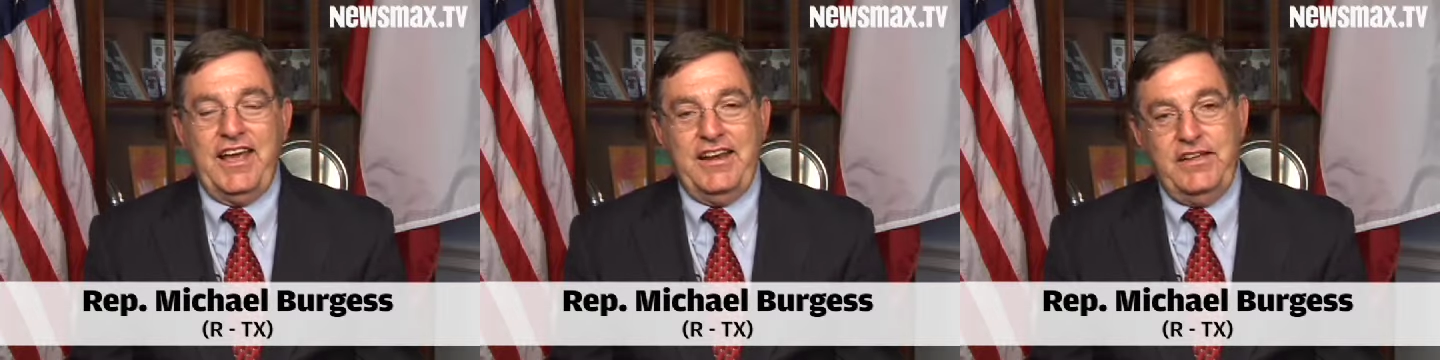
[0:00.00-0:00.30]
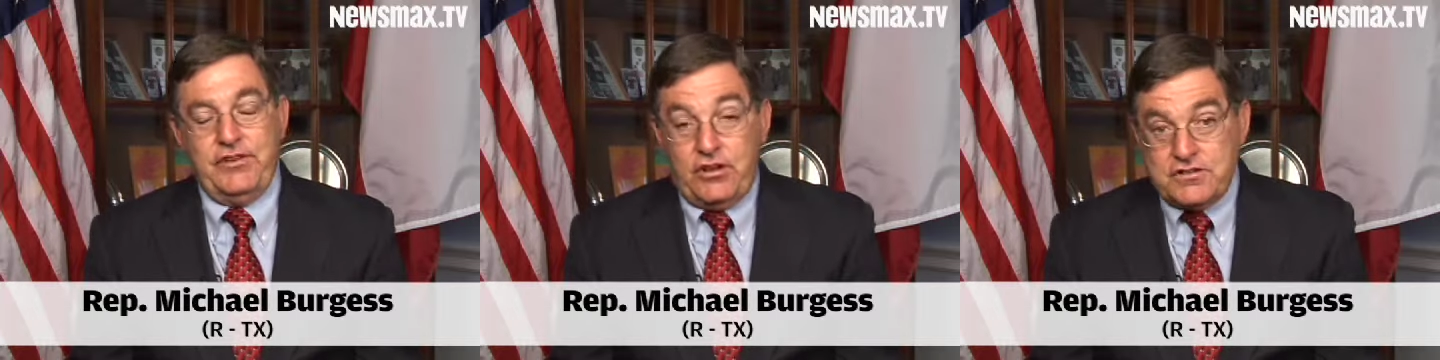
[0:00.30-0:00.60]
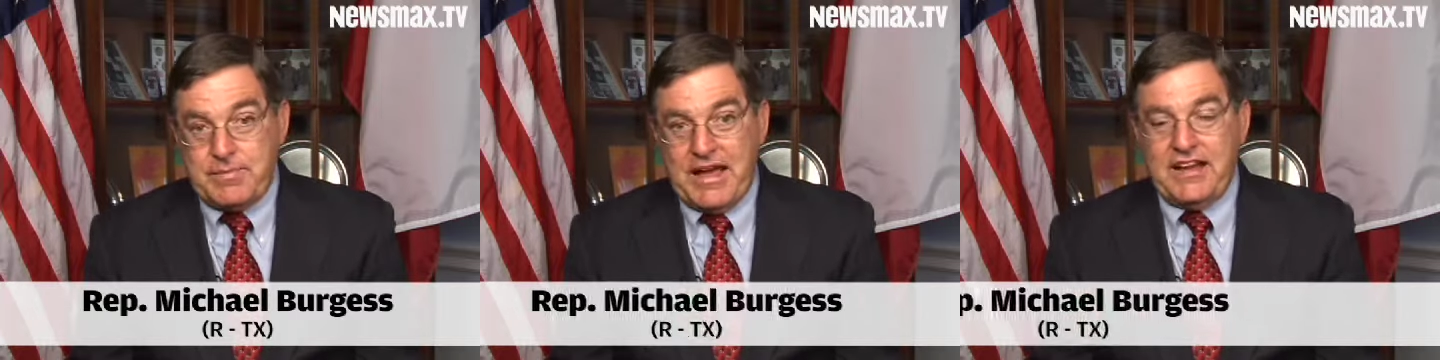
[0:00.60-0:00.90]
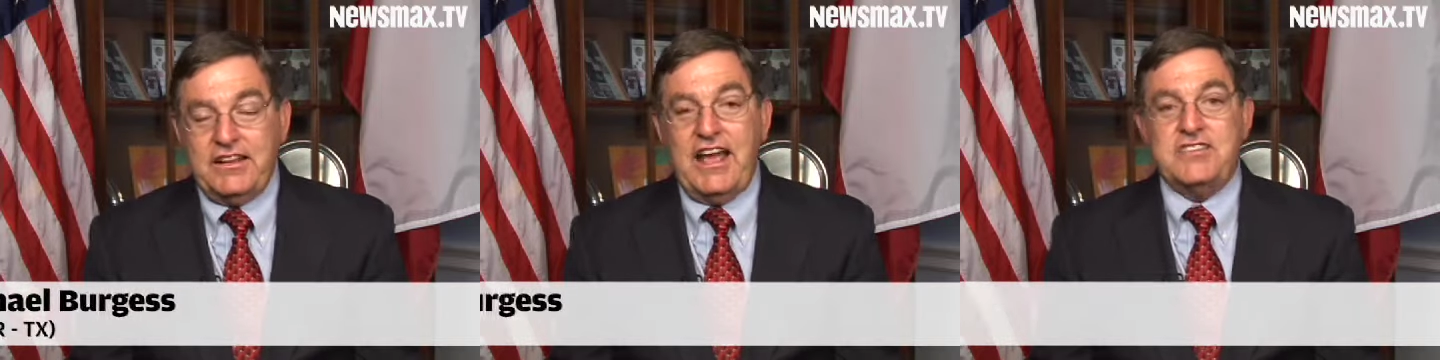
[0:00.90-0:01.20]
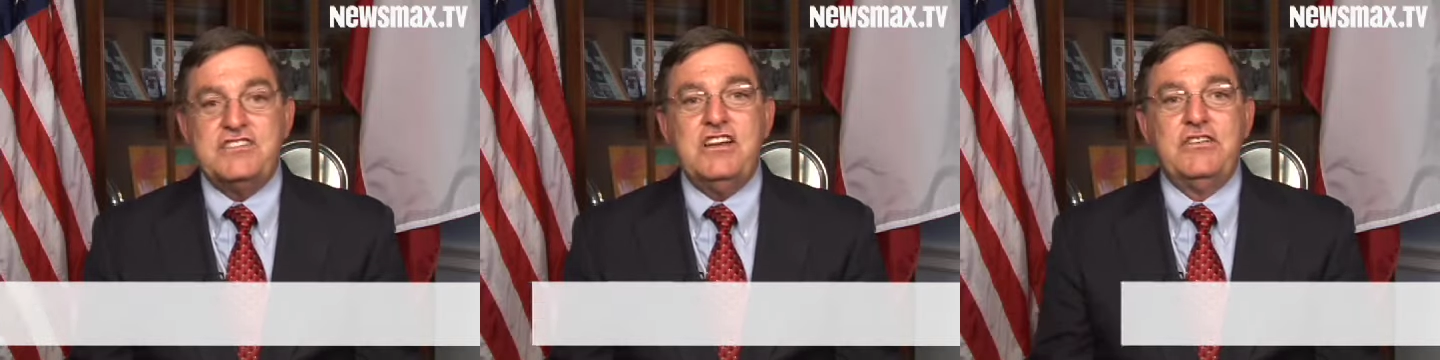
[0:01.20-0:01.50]
and it even goes back
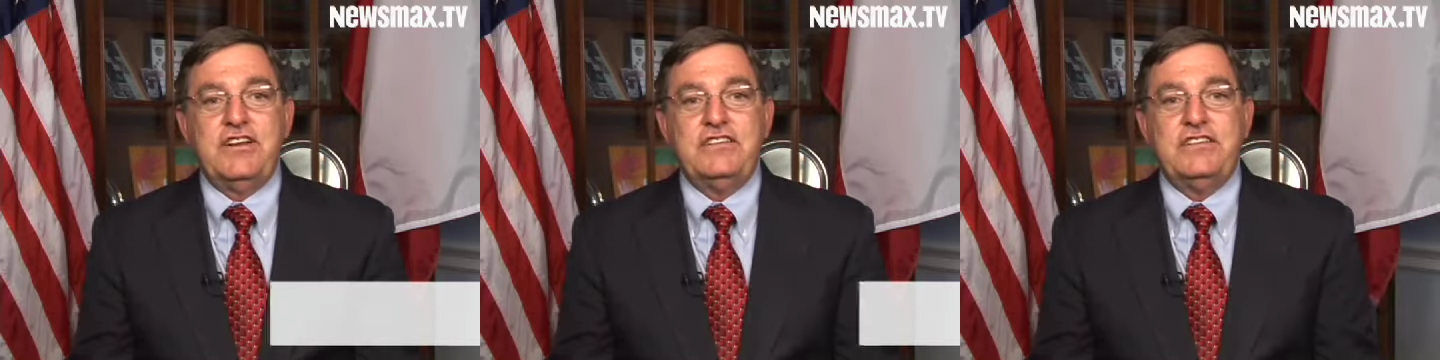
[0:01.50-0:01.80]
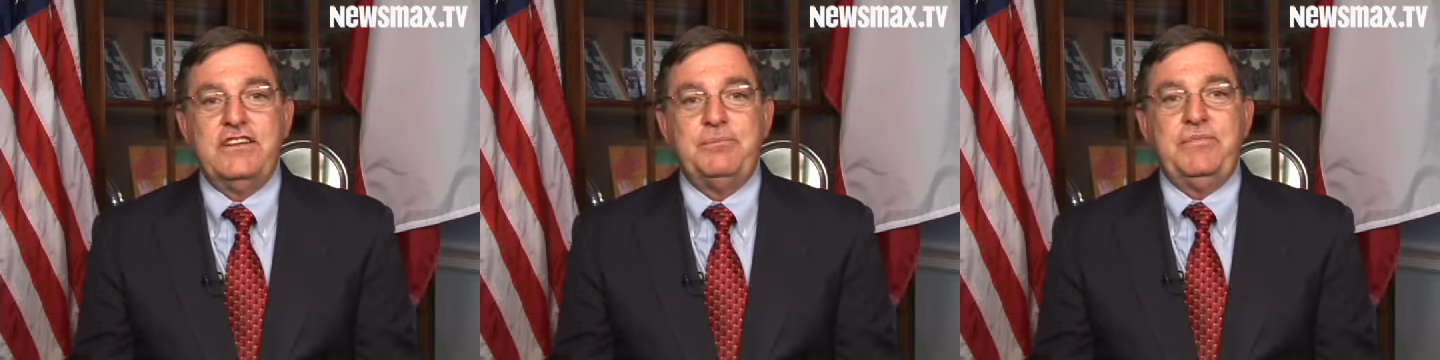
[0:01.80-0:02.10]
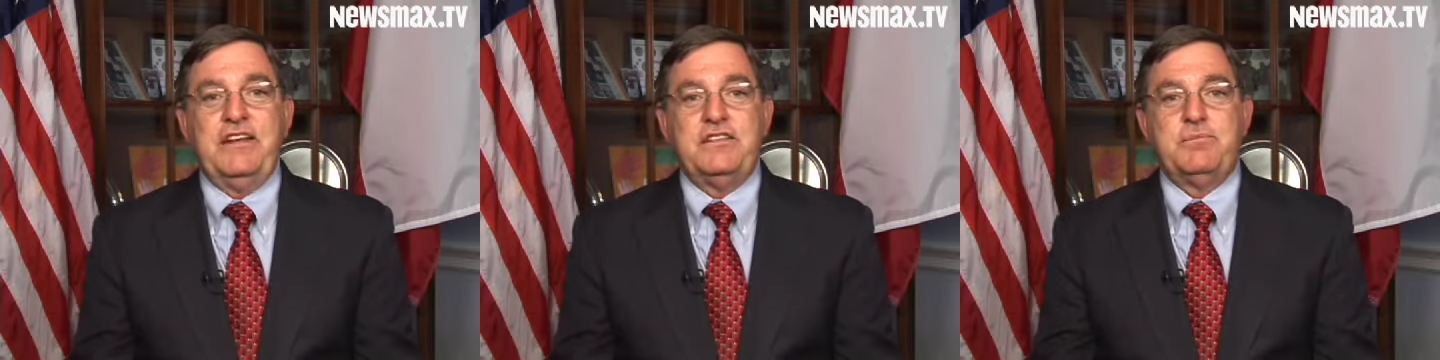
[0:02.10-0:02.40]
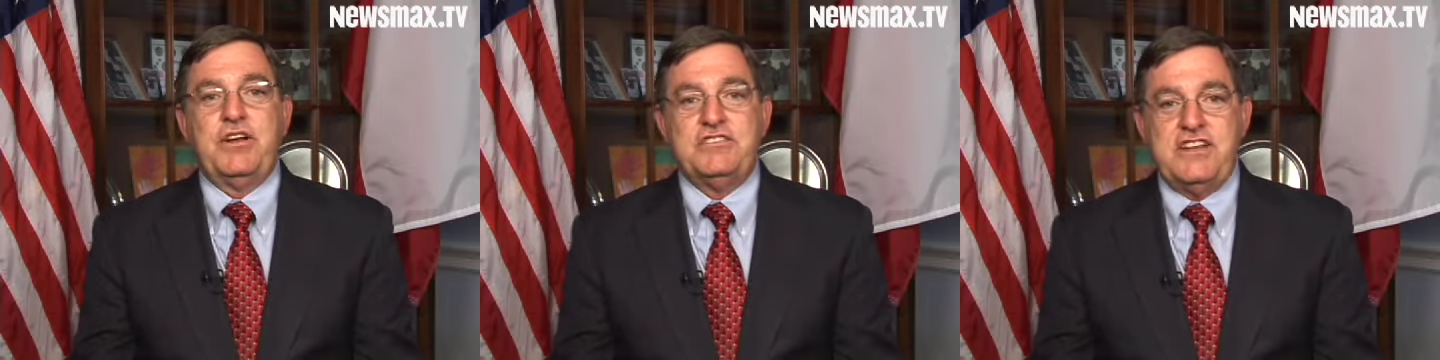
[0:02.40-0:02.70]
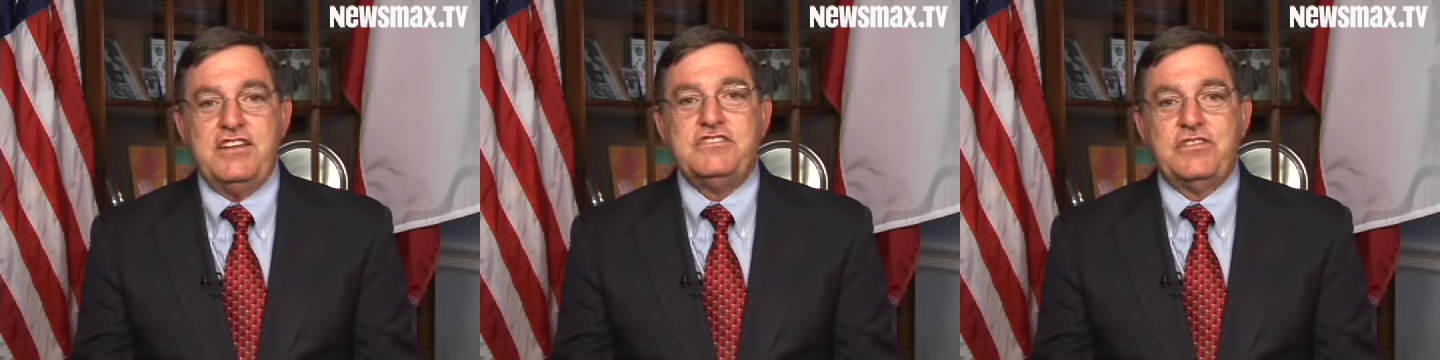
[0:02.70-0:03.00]
last year into the into the
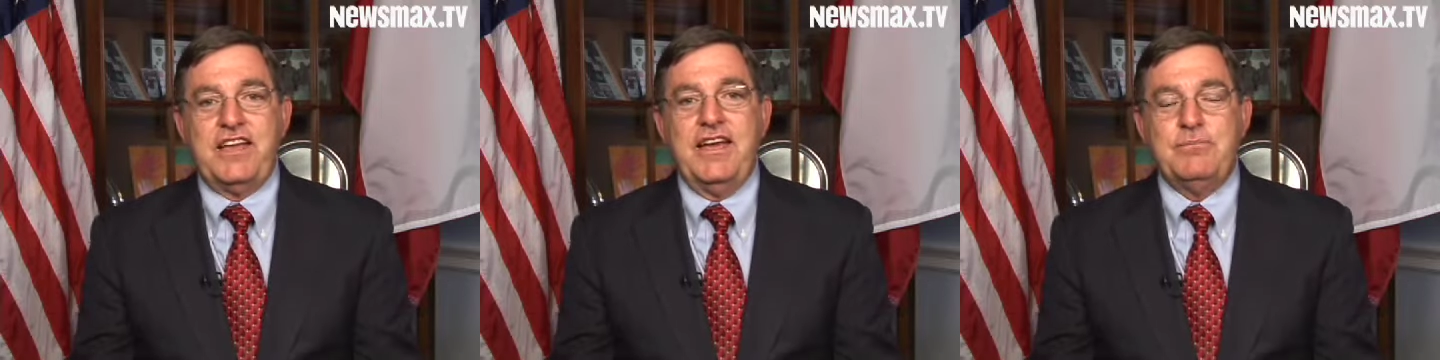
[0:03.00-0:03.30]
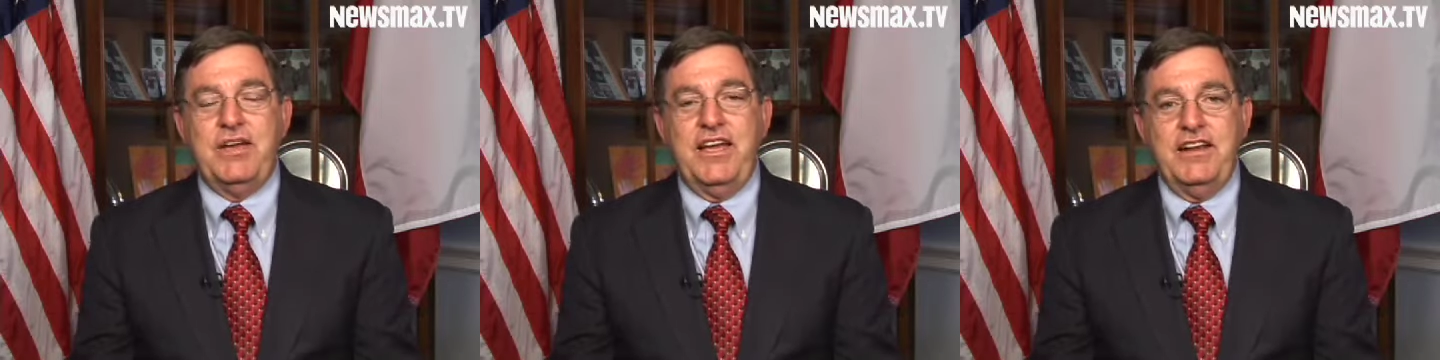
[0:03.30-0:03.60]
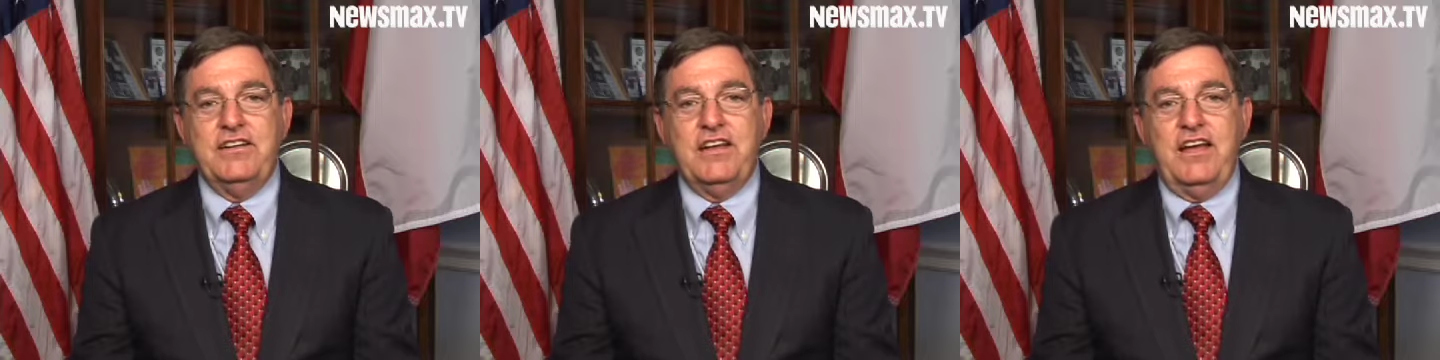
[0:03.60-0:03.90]
presidential campaign